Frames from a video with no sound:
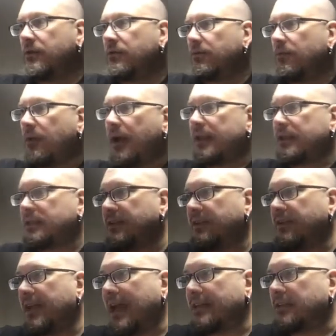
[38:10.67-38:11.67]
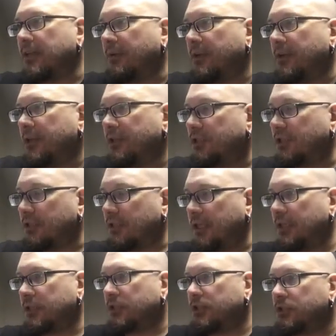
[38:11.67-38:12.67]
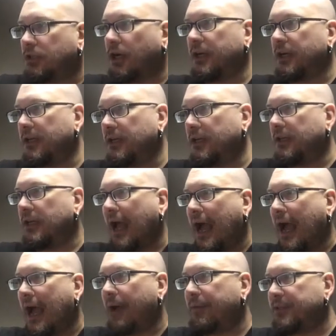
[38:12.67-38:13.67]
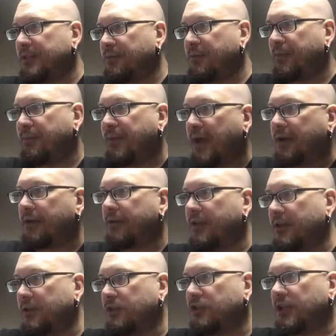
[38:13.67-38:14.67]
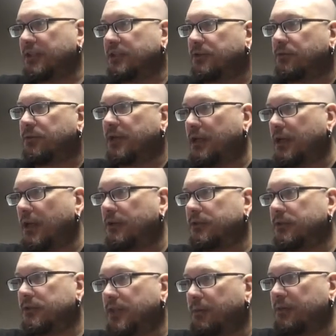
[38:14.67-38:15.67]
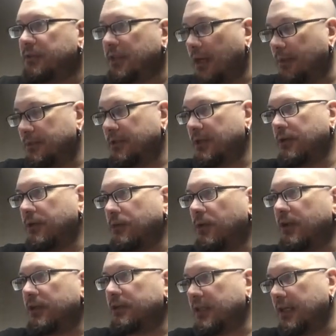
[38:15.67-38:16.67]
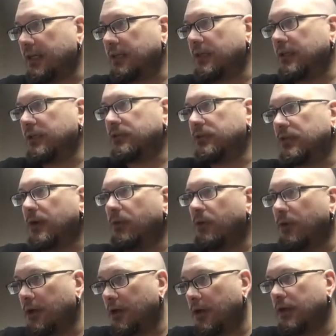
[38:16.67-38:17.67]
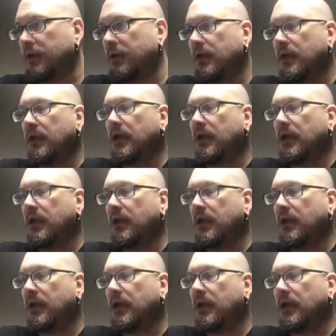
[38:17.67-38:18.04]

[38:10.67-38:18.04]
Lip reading: Ryland TV, as someone that's just getting started in the I want to be better than just 3 colors tabletop standard, what technique should I work on?